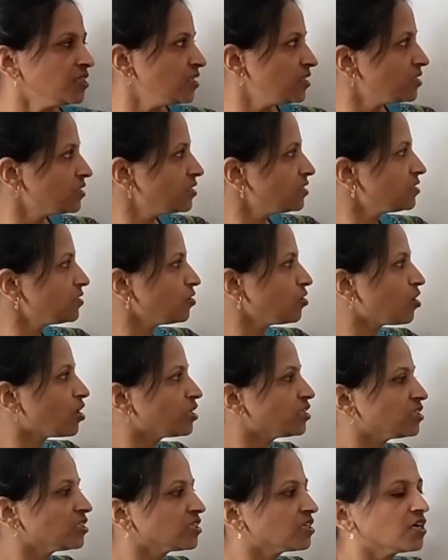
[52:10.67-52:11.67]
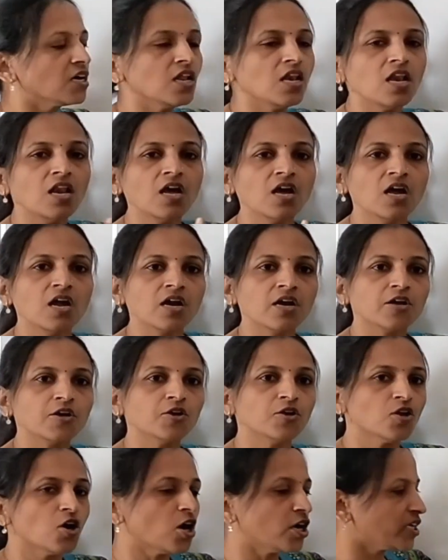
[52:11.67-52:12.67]
This is logical
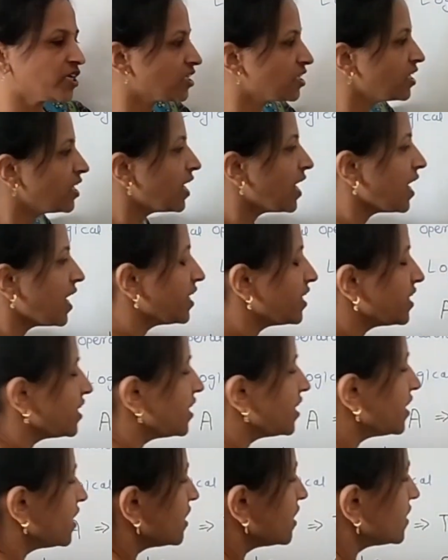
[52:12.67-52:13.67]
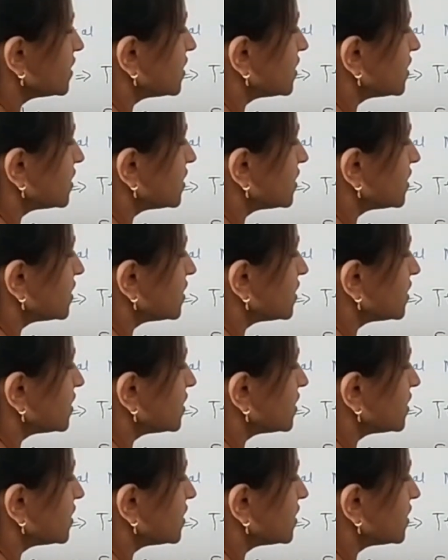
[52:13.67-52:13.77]
not. And here